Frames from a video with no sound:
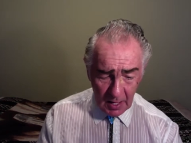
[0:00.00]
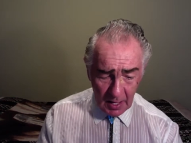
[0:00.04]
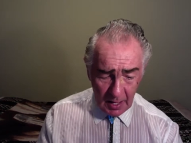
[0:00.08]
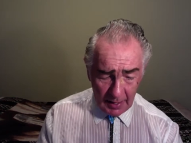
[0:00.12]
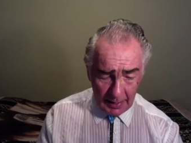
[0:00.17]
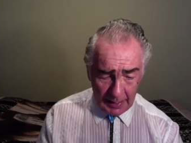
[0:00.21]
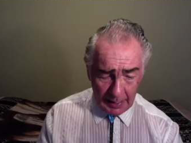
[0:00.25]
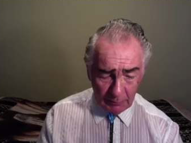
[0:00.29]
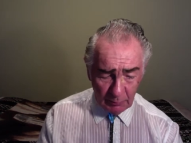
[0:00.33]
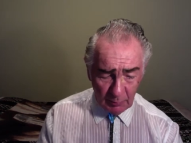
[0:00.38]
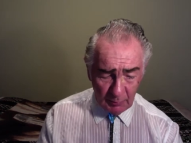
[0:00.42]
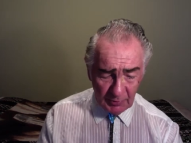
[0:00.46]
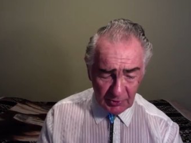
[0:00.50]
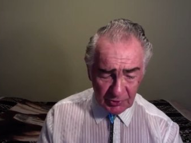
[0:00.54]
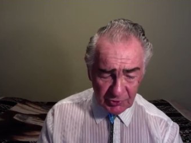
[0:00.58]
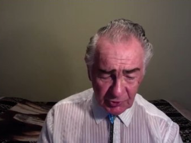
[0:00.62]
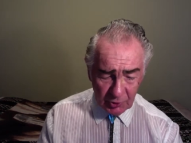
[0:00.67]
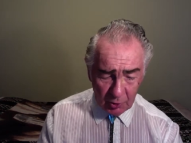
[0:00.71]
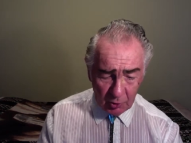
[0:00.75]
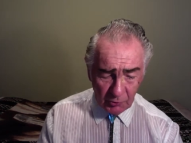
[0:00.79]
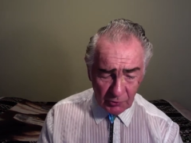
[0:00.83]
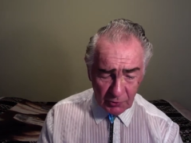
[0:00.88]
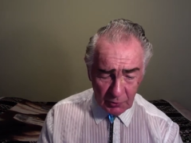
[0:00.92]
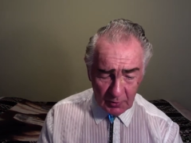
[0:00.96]
And I will
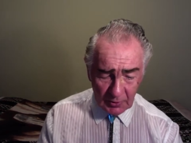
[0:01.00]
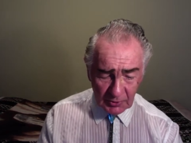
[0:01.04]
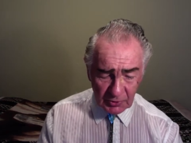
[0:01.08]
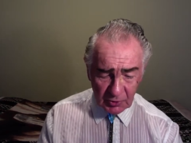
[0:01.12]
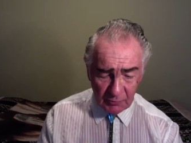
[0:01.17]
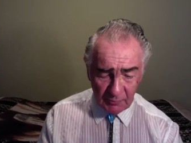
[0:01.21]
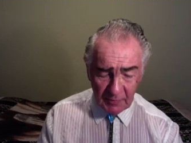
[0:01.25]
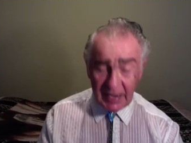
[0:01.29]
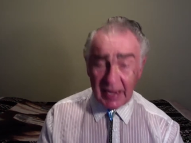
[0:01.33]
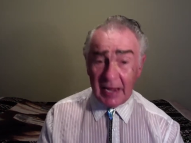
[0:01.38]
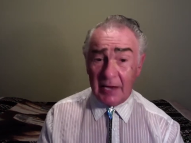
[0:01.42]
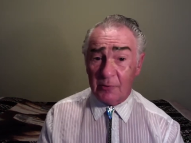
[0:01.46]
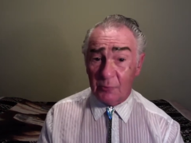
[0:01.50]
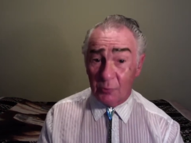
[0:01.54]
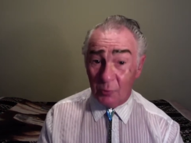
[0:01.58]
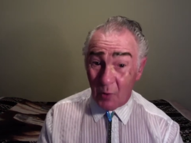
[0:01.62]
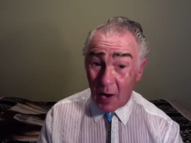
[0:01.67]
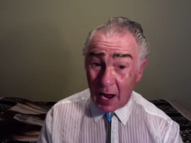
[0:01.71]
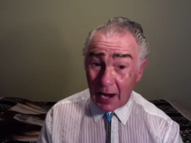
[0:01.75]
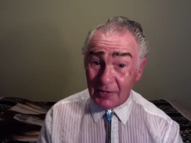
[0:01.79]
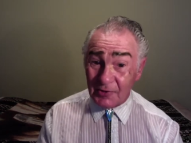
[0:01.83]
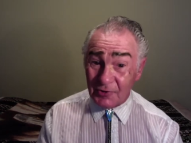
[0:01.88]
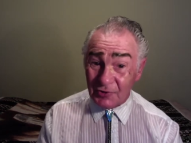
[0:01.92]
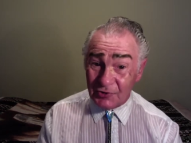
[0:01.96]
betroth you unto me in
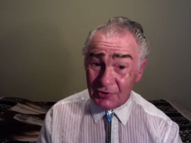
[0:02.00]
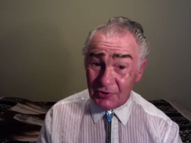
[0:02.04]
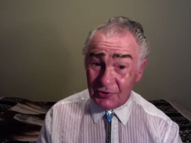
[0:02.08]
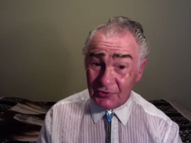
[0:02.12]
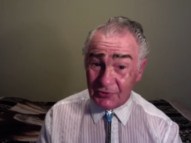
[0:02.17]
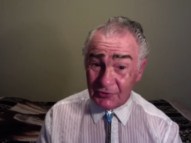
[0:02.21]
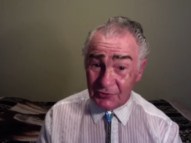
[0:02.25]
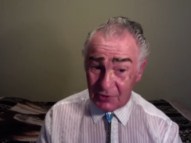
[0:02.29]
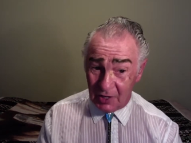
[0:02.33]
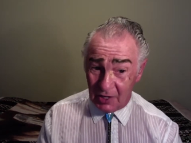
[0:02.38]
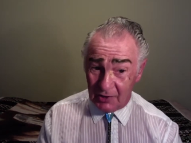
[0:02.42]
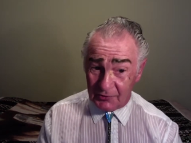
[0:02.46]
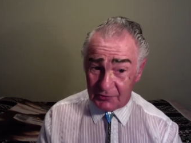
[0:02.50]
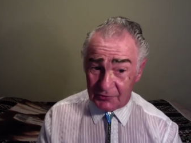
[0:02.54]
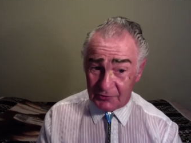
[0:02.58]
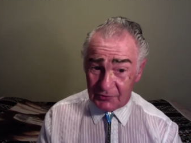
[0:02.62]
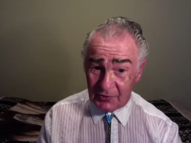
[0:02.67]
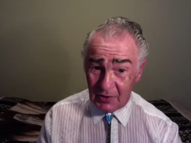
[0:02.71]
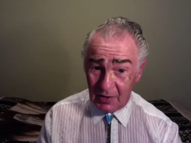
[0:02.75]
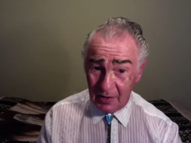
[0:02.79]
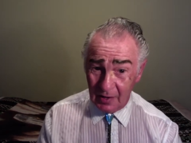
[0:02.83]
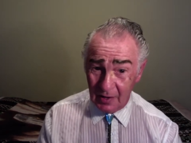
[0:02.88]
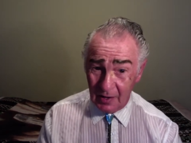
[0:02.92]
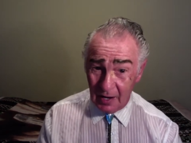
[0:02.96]
righteousness
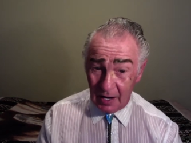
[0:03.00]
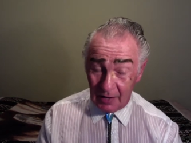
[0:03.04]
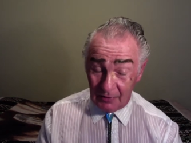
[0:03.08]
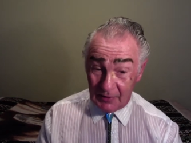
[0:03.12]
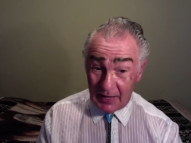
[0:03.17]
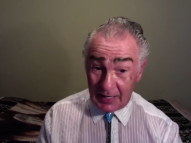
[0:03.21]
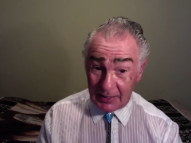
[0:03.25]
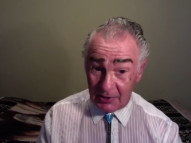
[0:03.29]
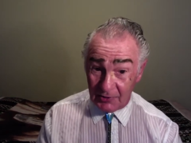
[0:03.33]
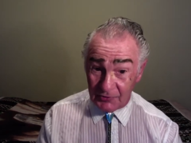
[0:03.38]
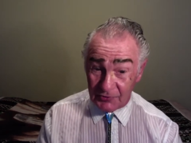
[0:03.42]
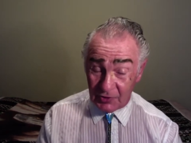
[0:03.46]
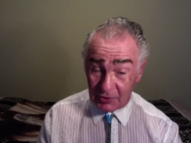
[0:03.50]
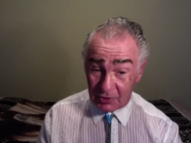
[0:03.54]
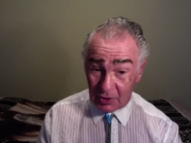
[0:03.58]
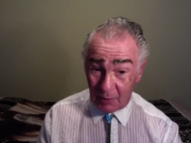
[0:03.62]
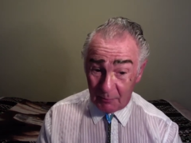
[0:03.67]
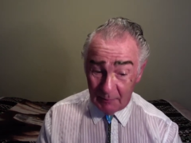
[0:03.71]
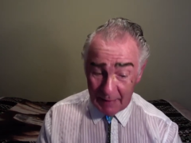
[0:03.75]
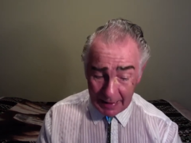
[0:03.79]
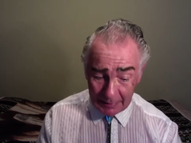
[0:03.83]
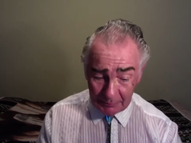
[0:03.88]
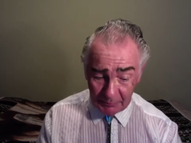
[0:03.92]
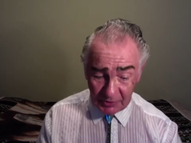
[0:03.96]
and that is the
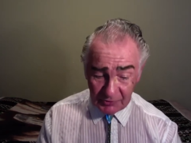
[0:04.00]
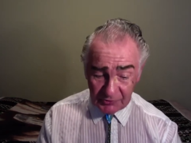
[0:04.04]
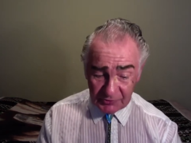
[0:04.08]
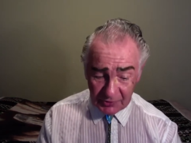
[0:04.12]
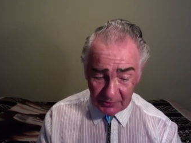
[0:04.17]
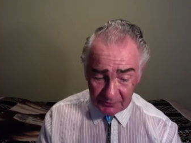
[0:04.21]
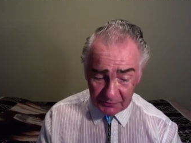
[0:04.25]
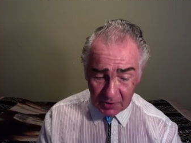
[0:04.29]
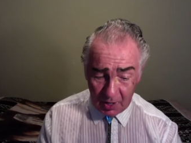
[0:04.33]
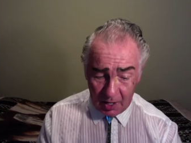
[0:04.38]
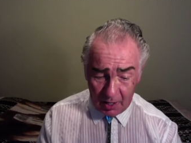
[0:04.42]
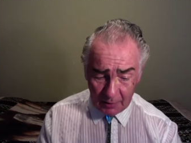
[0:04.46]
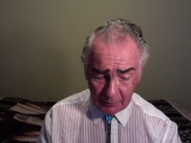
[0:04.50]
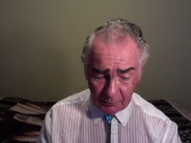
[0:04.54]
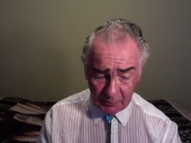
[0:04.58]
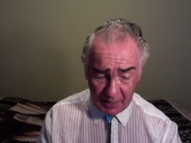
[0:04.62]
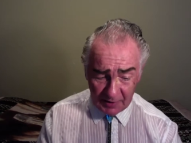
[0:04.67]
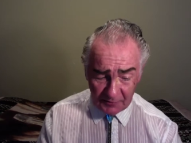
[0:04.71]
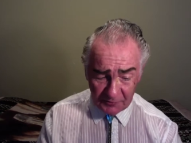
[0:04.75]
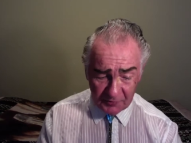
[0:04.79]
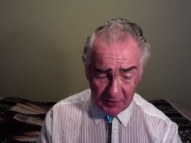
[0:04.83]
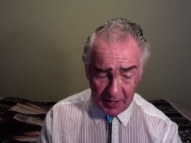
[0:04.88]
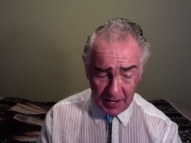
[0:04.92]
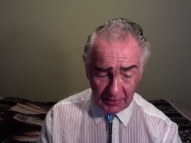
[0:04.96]
commandments of God, my
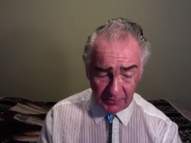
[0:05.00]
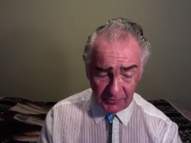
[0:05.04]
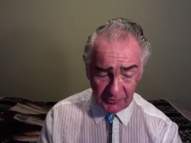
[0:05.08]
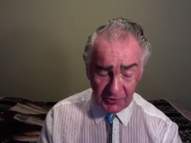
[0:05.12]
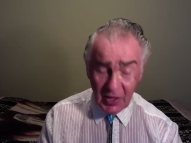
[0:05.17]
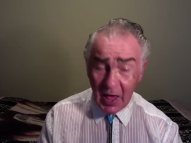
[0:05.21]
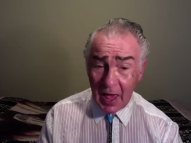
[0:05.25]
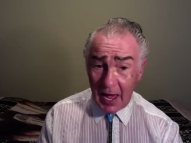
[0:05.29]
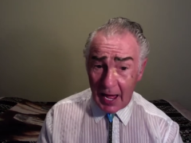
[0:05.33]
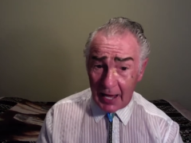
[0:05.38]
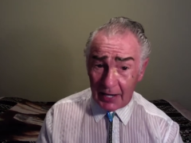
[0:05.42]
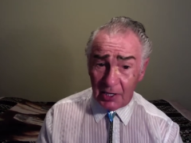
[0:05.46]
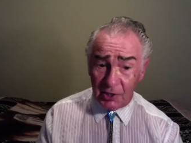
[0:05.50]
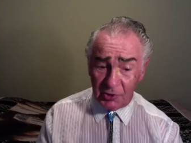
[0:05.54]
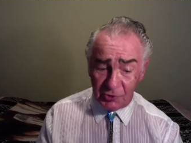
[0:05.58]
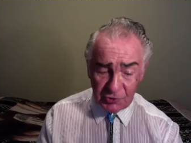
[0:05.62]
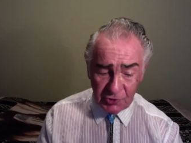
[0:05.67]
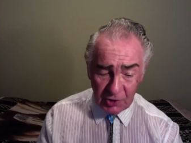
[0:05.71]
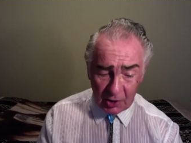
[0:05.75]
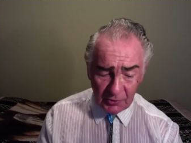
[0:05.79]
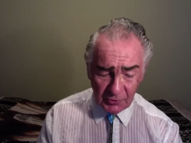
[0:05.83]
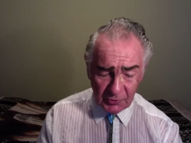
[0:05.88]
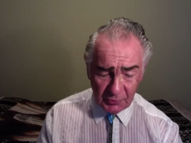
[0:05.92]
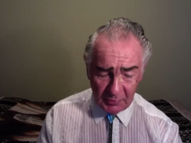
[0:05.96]
friends, and in
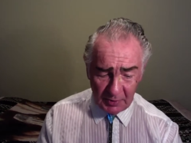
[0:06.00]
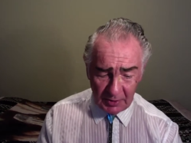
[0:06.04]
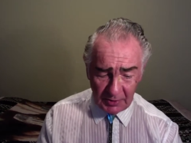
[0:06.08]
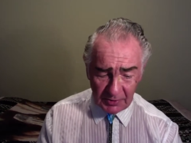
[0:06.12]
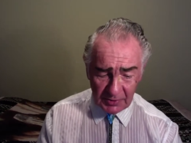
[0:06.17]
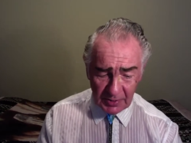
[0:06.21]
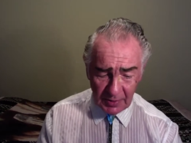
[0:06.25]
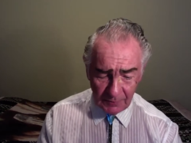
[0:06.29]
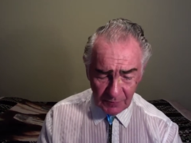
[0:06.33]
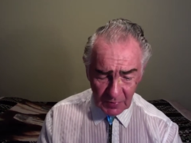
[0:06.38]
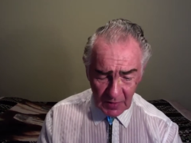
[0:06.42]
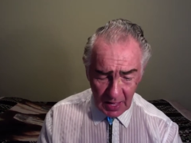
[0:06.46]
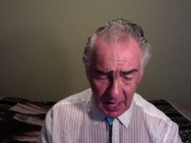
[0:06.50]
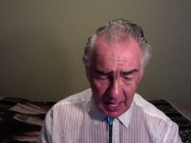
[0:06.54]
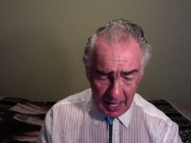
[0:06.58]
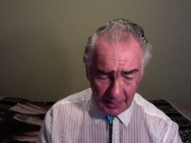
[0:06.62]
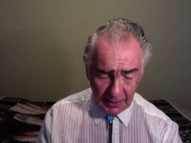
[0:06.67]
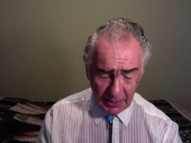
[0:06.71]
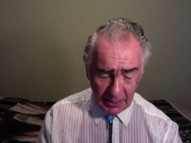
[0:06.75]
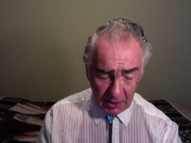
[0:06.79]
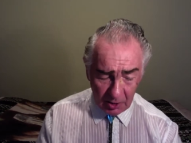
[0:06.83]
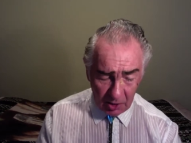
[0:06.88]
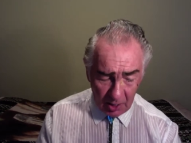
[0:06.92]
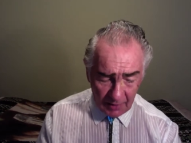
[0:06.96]
judgment, and
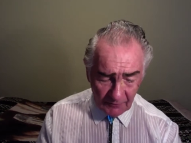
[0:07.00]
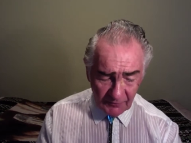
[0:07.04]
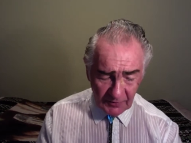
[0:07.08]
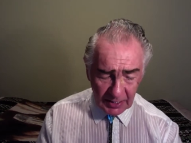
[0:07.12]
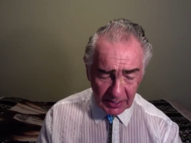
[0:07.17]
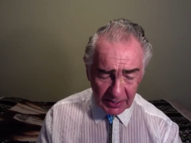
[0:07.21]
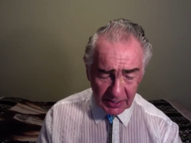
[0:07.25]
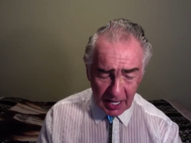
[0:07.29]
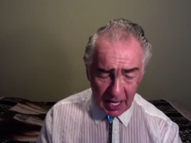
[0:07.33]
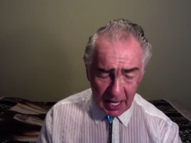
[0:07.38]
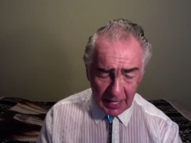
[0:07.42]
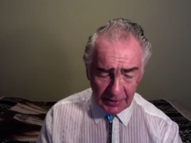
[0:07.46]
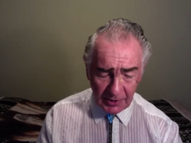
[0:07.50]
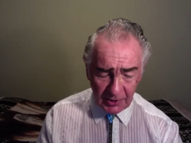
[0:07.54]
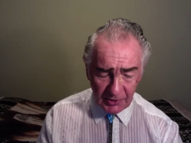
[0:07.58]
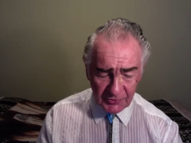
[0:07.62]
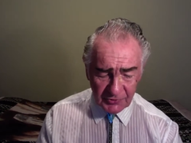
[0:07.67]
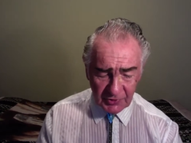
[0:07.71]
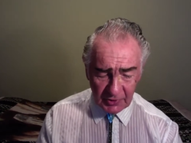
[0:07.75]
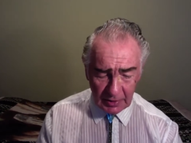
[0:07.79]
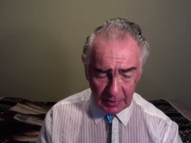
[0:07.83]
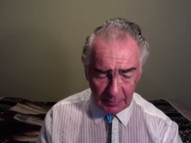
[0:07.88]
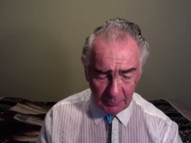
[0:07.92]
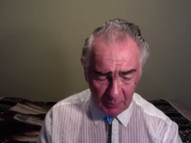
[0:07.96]
in loving kindness,
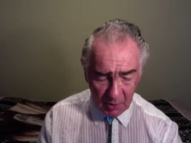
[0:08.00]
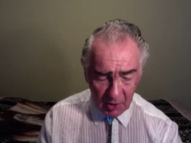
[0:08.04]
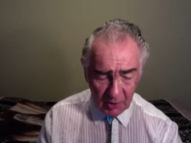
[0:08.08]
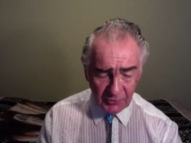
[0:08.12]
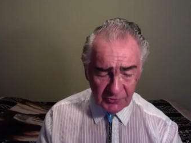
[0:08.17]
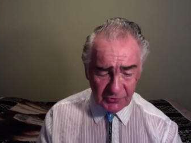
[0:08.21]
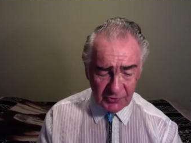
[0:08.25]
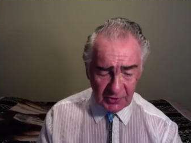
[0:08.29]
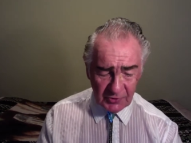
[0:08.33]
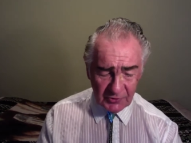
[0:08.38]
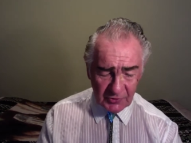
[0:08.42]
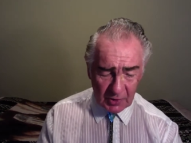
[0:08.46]
and in mercies.